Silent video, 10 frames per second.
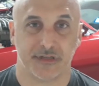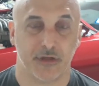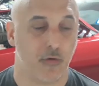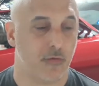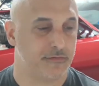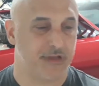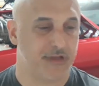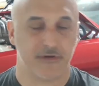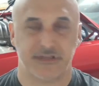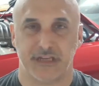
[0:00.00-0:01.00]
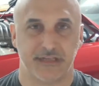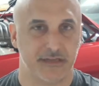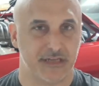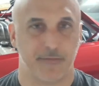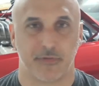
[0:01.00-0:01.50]
no differences
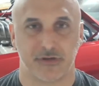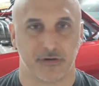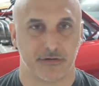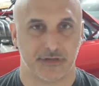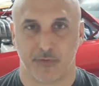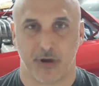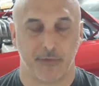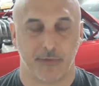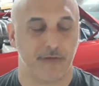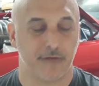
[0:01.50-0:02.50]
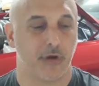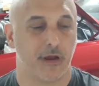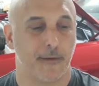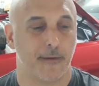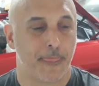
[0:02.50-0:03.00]
in temperatures is what I'm looking for
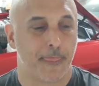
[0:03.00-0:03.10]
here.